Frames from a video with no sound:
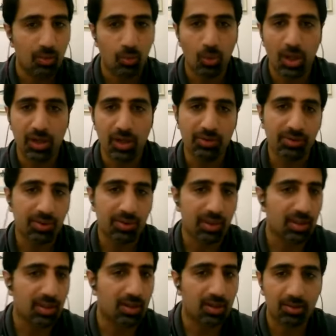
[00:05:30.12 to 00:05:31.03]
Why do you
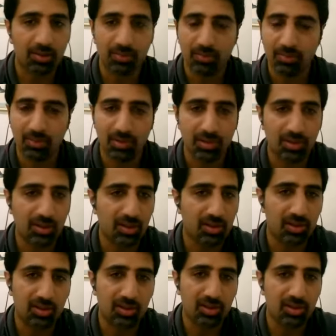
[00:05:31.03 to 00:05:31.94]
think
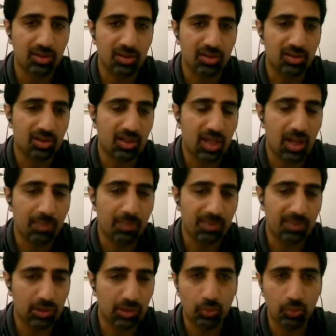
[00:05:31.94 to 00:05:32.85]
the
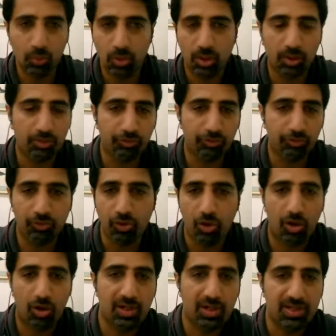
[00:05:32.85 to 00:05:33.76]
company you work
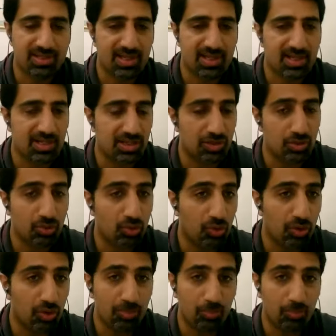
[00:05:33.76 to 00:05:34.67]
for decided to
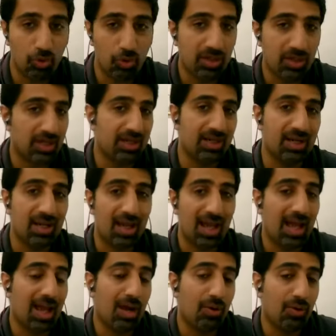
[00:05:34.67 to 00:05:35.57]
go remote, and
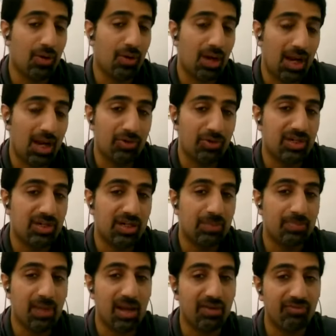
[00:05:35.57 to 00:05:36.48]
how did
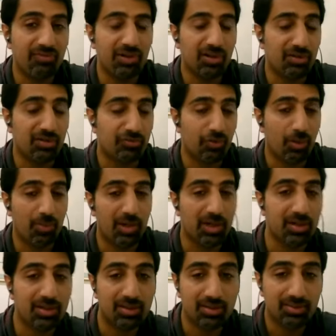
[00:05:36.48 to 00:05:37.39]
it benefit from
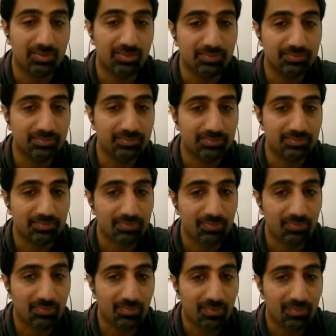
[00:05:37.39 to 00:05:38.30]
it?